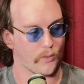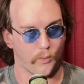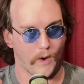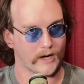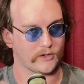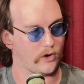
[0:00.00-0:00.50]
a
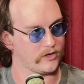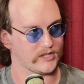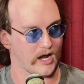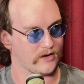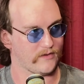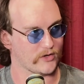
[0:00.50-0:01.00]
1-cost
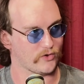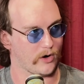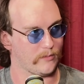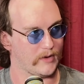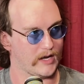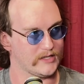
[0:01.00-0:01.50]
artifact
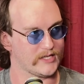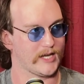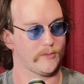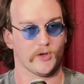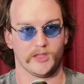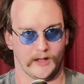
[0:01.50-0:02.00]
drop, and
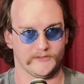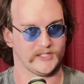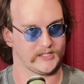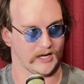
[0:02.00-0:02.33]
Teemo loves its